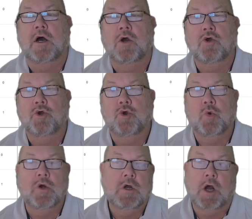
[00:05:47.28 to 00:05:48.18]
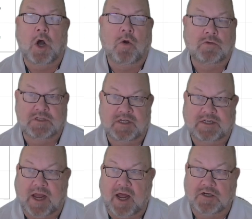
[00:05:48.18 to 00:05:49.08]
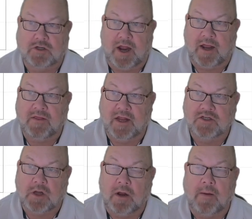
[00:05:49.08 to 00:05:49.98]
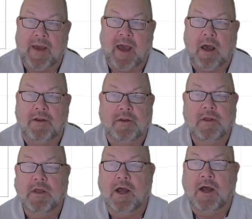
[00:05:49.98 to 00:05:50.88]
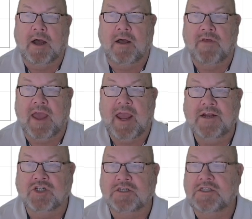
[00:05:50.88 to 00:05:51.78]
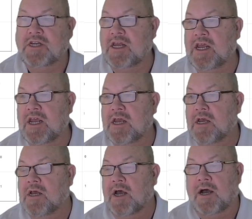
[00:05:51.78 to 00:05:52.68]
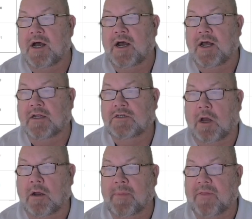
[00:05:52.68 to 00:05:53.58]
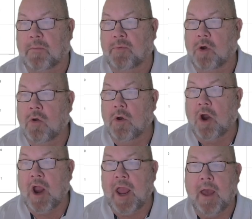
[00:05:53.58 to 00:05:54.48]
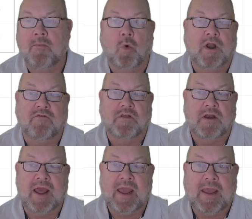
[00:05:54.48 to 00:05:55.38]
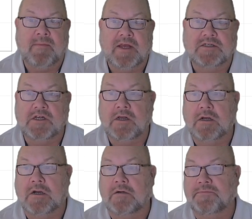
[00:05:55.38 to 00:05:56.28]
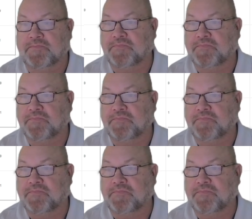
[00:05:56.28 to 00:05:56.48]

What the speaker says: who owns this contract. Then talk about the agency, talk about the program, whatever the name is here.